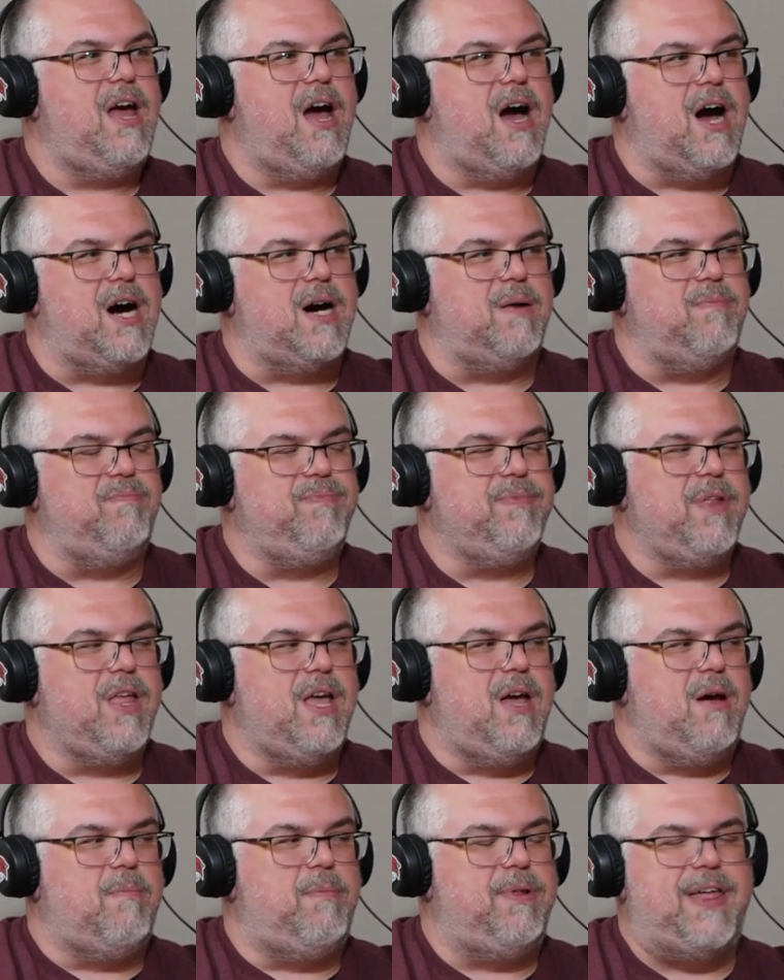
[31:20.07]

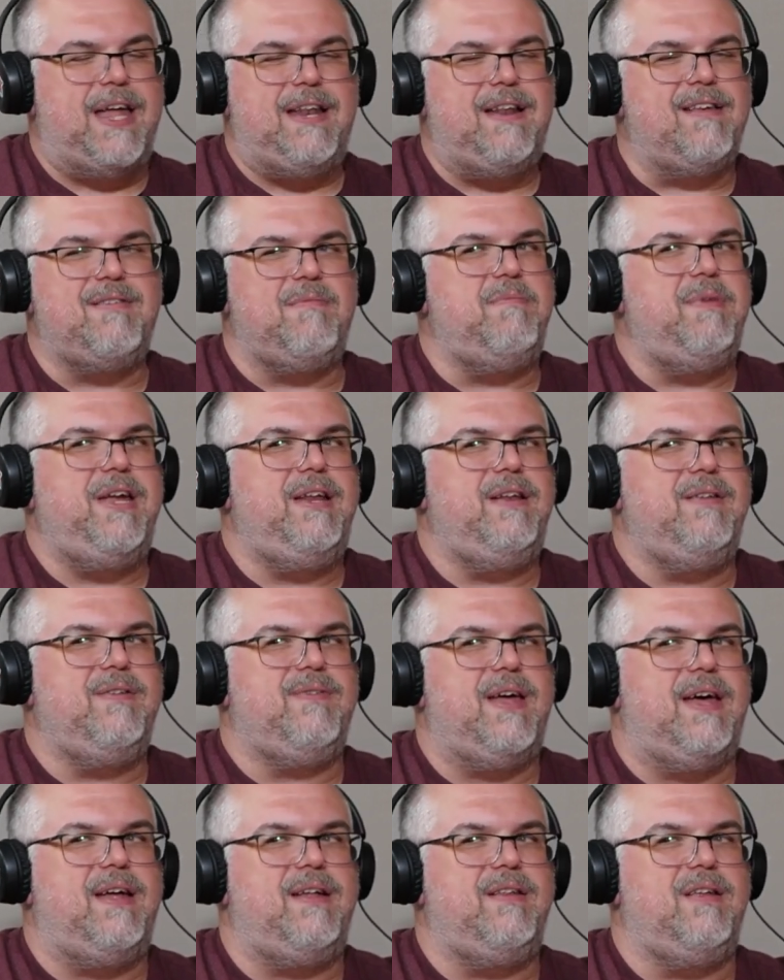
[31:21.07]
But that doesn't mean
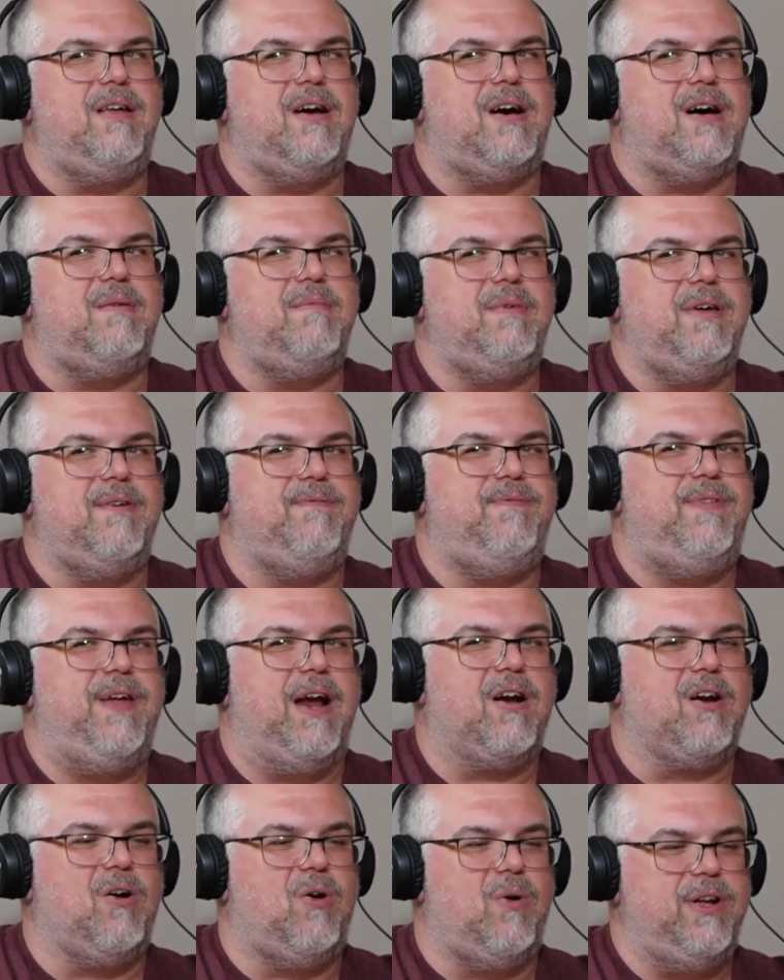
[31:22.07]
that if
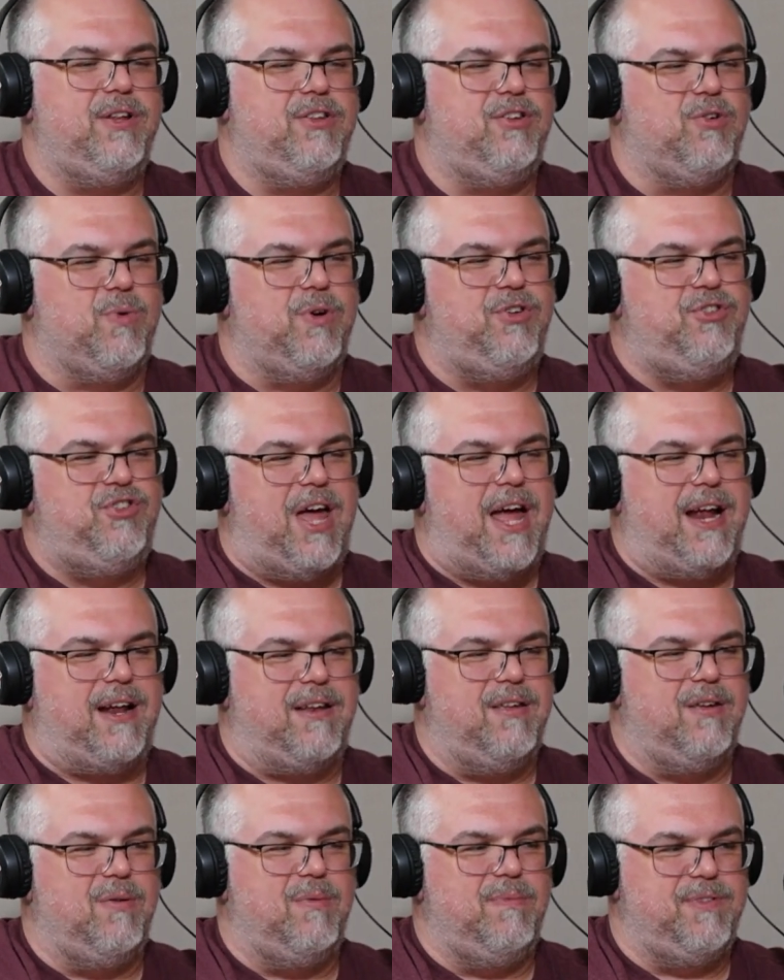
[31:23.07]
they're going to
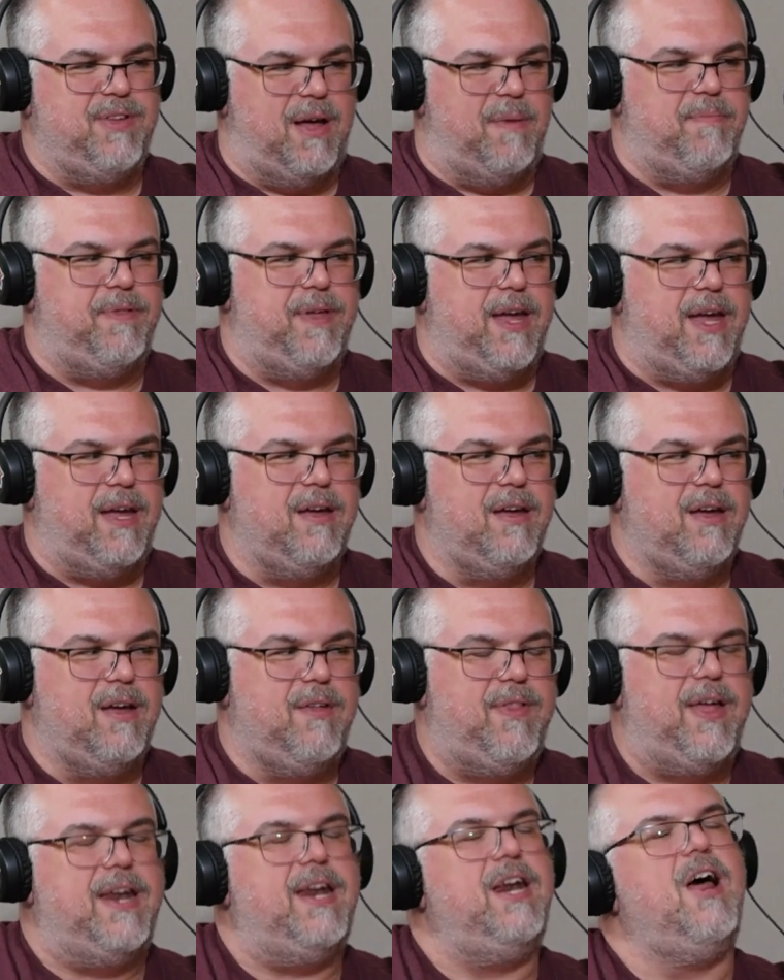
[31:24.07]
reject something,
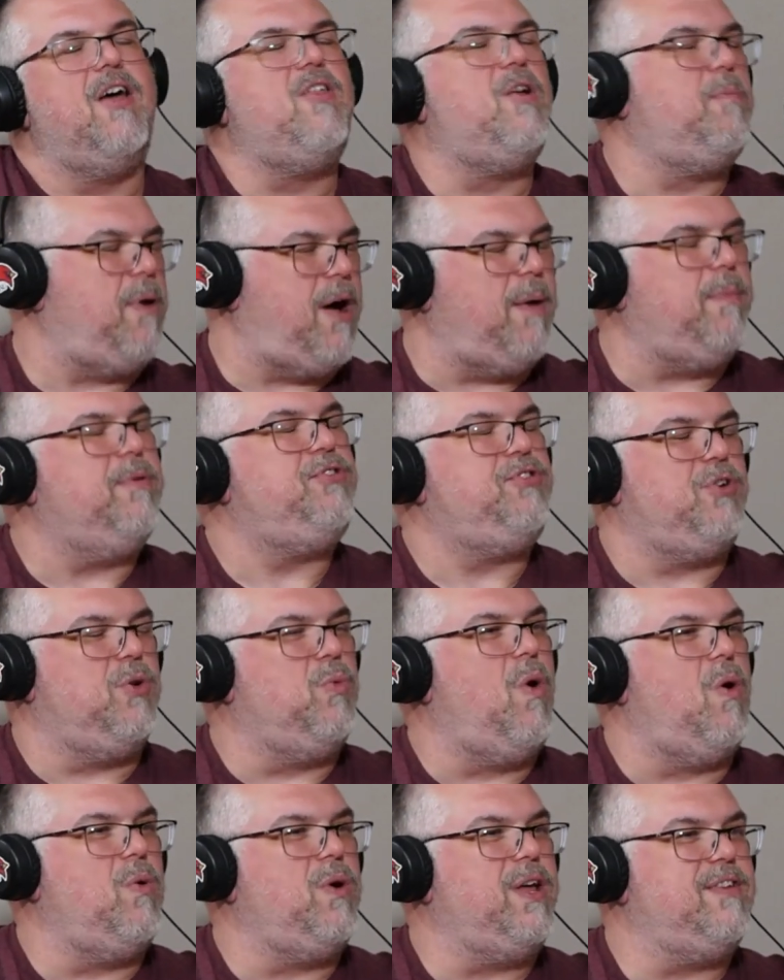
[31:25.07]
that another publisher
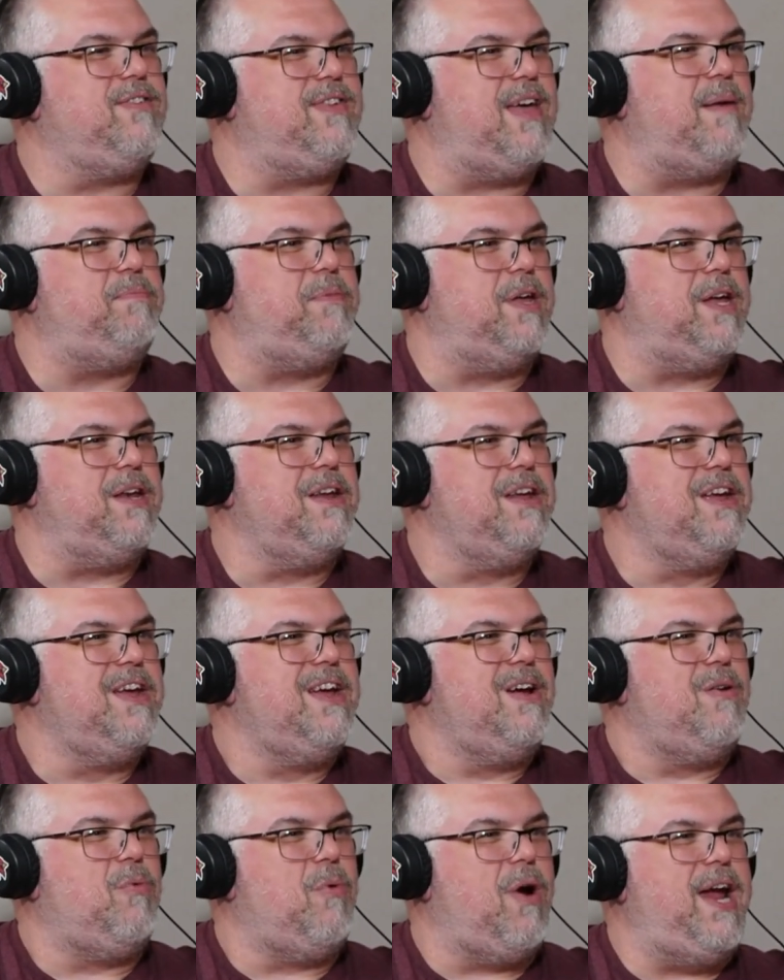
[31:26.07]
won't accept it,
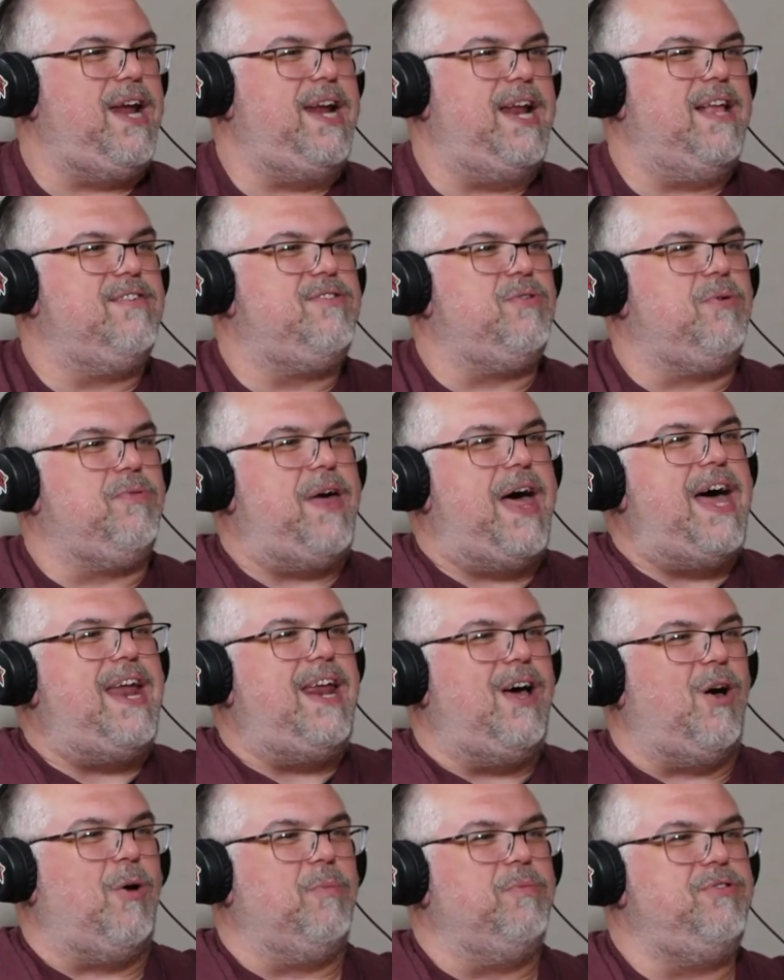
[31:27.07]
right? And so that
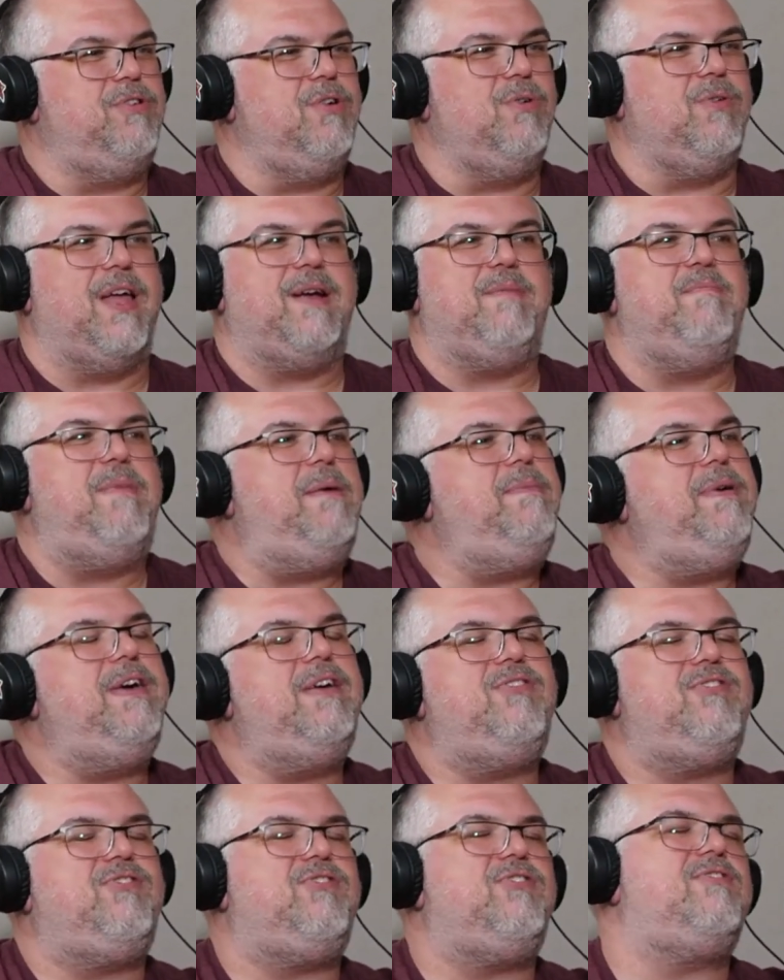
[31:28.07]
helps too. Like maybe
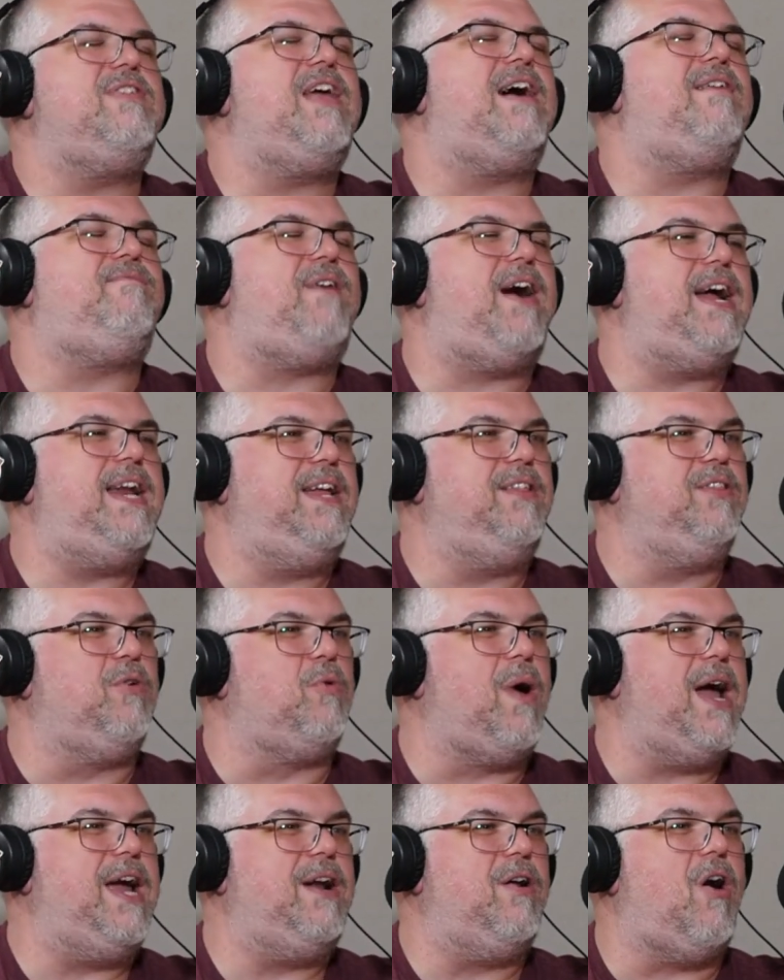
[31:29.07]
it's just not finding the
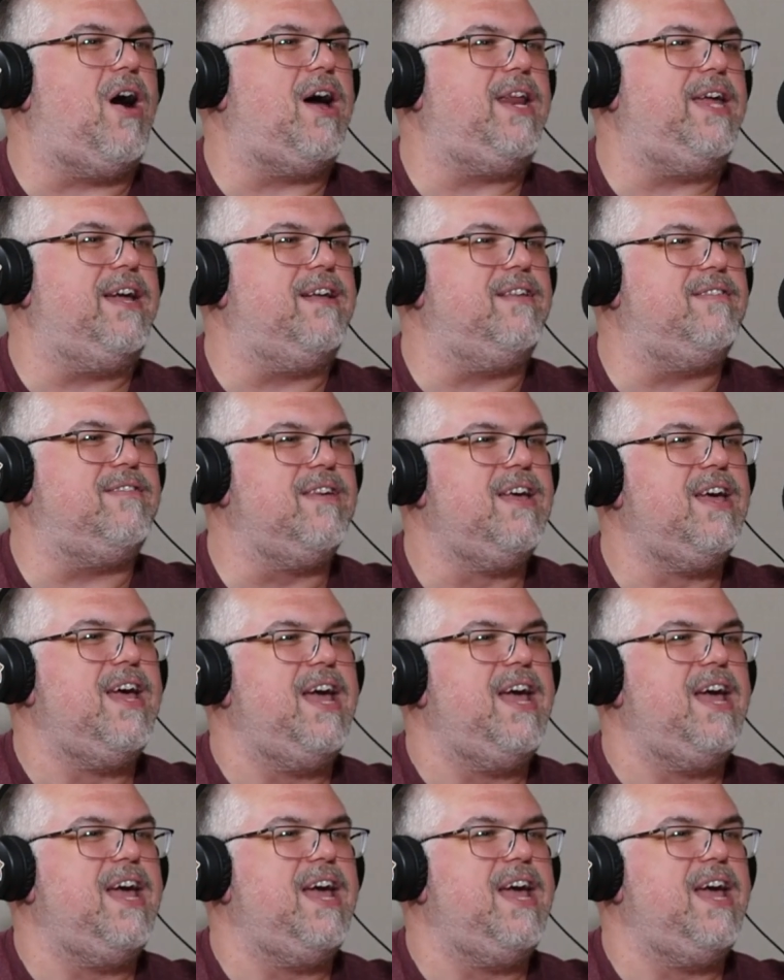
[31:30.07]
right audience.